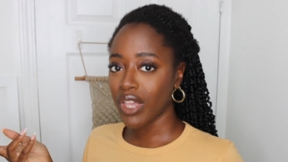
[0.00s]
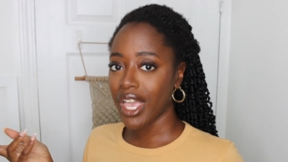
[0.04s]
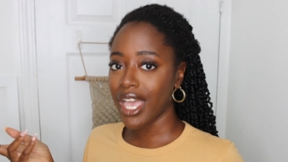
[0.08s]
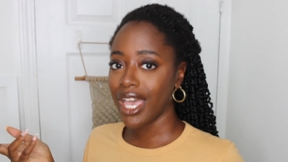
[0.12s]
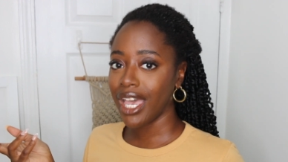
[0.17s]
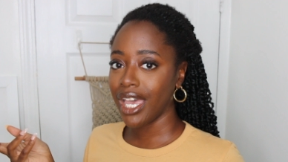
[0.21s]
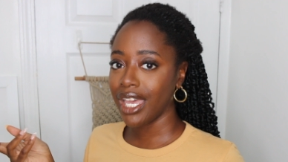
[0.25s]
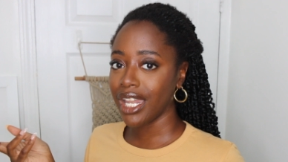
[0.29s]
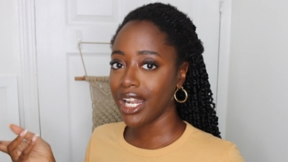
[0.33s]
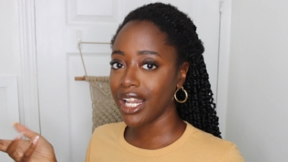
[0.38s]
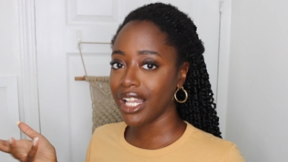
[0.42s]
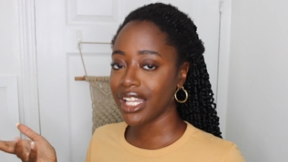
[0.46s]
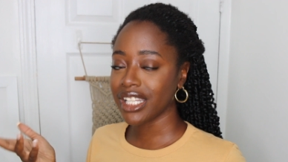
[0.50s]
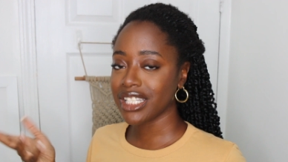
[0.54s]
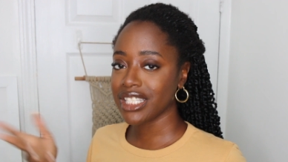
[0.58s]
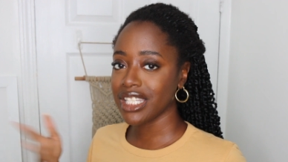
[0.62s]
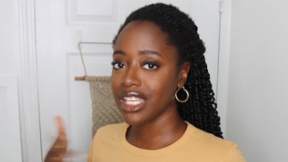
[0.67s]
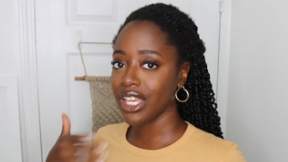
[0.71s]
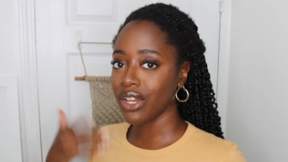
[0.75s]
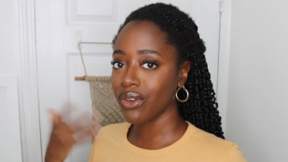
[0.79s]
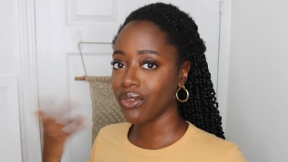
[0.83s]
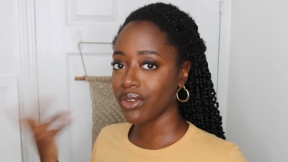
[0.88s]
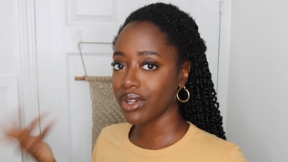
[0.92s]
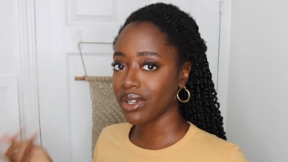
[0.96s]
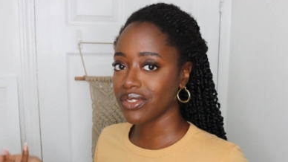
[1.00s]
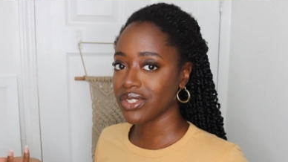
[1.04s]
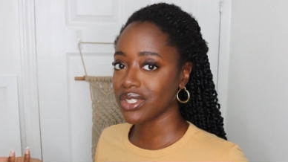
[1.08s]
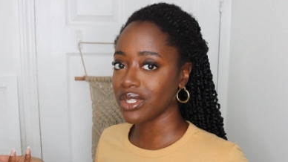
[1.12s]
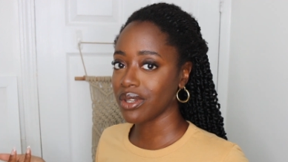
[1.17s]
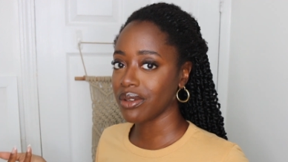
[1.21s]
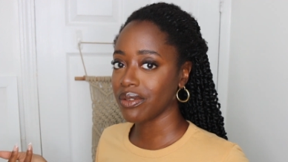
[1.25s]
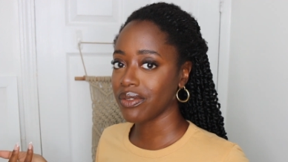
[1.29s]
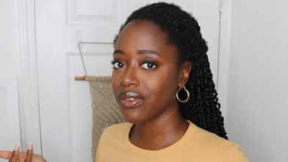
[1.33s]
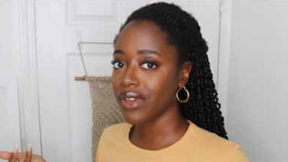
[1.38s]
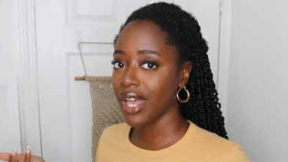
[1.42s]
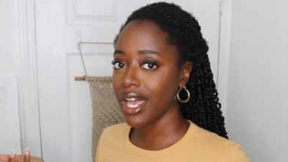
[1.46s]
and I like to get rid of
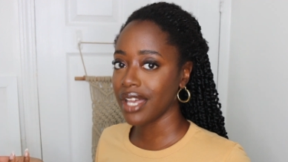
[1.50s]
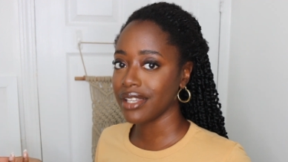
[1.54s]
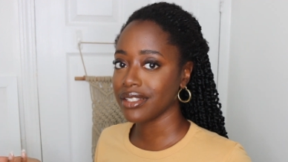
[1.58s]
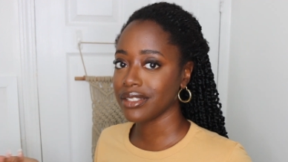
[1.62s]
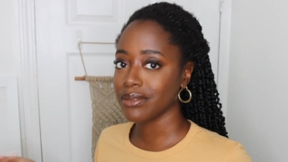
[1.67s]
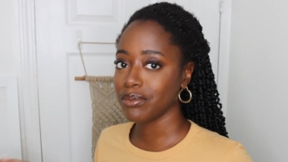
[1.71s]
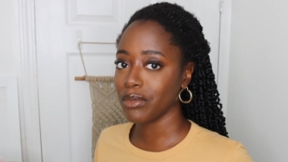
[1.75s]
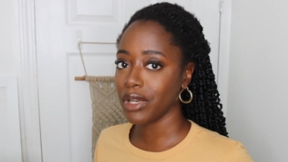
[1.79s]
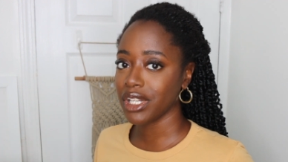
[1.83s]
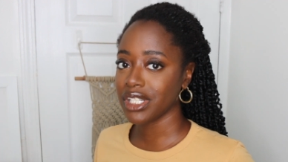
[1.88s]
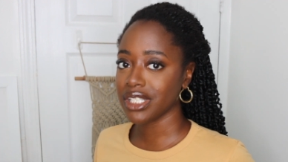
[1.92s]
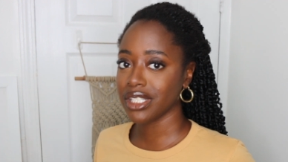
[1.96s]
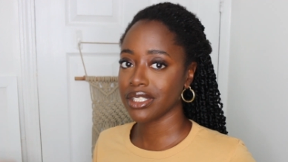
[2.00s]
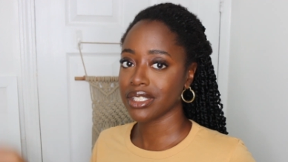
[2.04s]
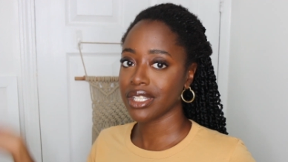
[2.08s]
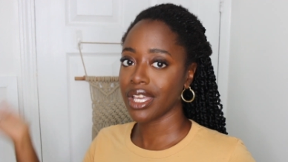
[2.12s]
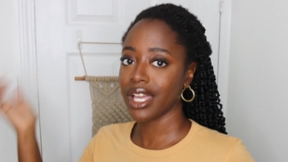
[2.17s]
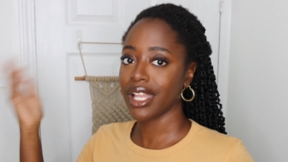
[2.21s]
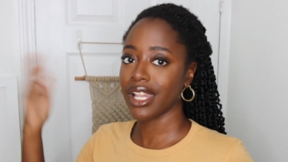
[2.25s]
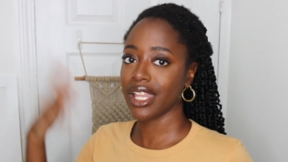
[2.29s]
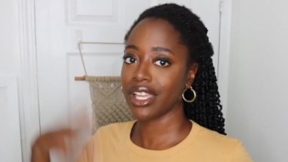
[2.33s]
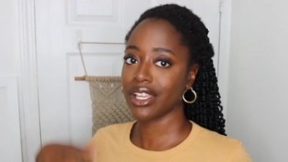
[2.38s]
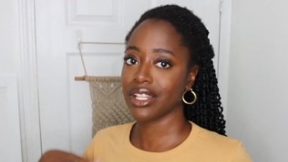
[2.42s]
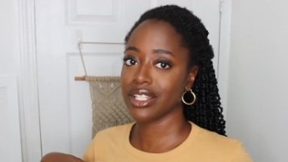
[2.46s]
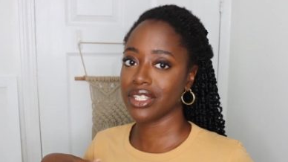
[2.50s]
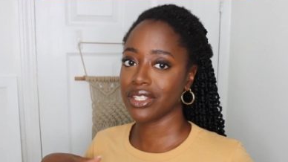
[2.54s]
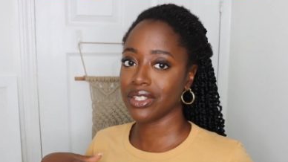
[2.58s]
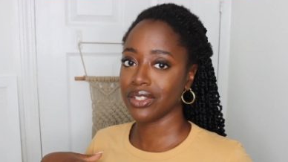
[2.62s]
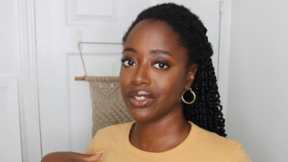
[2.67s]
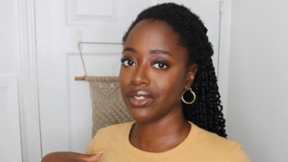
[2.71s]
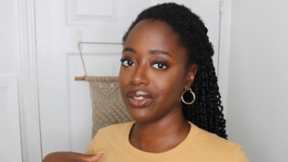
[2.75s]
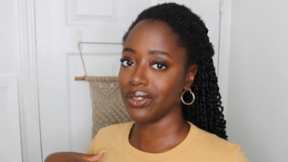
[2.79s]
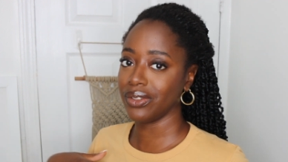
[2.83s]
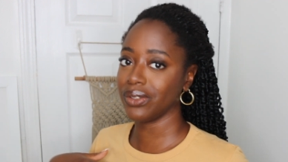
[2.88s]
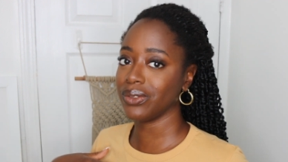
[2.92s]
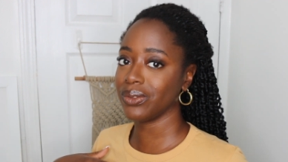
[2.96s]
stuff as much as I like
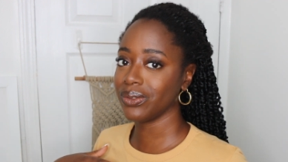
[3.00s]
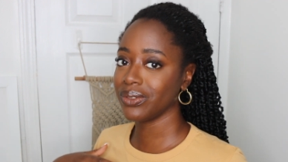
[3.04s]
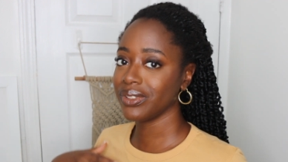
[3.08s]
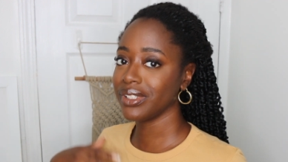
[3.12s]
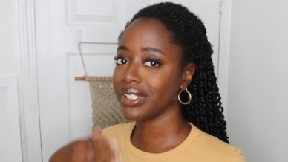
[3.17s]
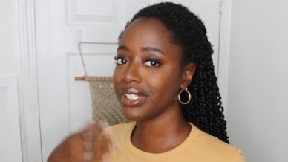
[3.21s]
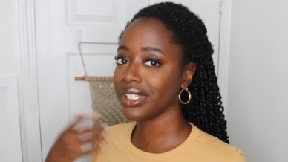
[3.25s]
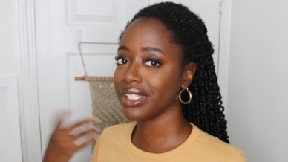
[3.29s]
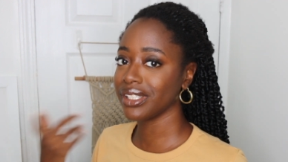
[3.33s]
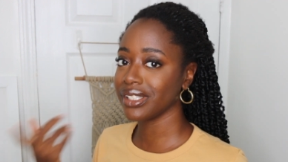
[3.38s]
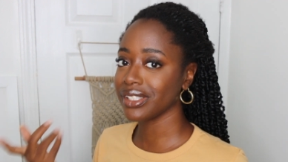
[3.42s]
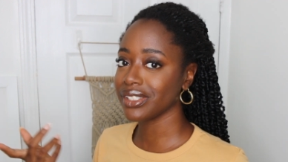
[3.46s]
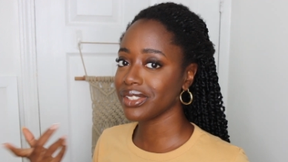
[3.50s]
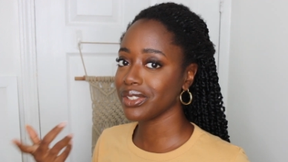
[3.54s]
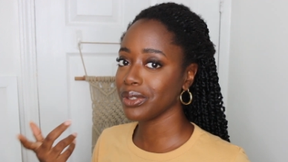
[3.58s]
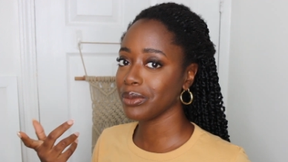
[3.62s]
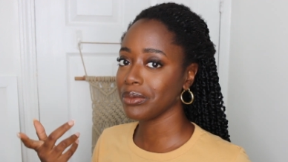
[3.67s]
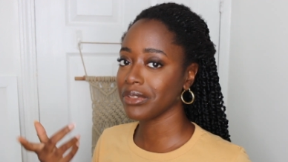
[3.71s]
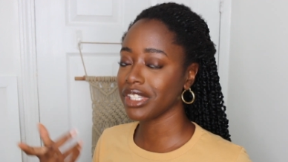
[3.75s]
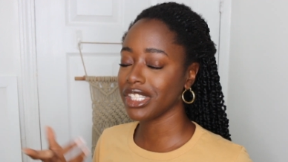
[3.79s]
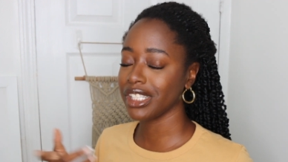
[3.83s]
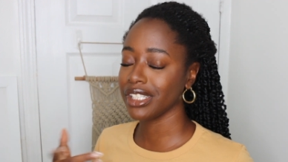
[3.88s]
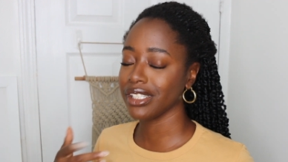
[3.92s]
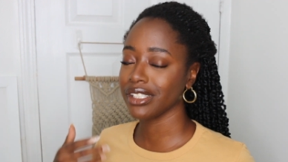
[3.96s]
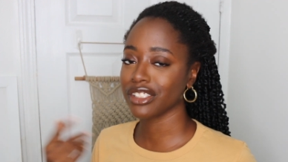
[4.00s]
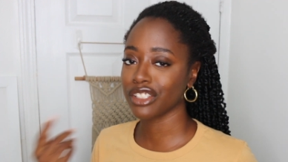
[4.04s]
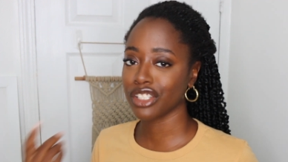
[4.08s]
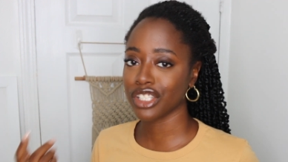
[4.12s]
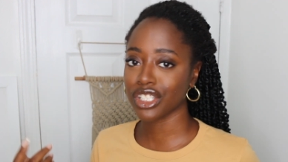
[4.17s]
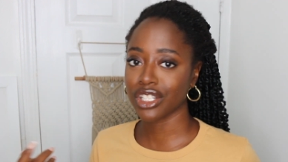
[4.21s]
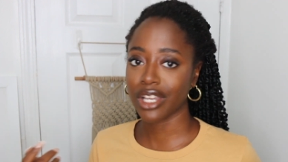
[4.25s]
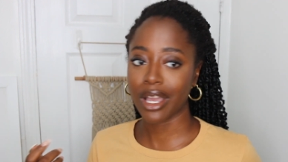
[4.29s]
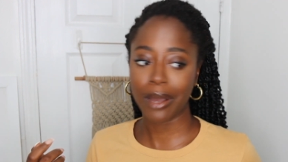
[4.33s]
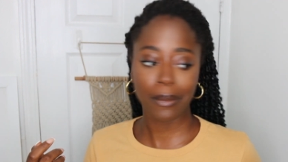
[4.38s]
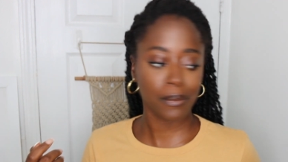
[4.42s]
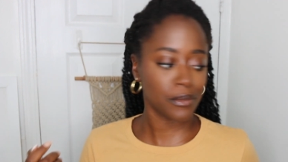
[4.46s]
to consume things
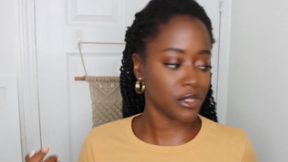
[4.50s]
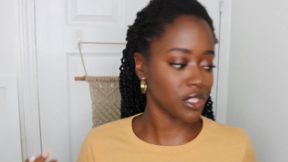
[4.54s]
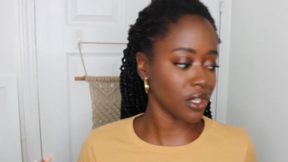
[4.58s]
and shop.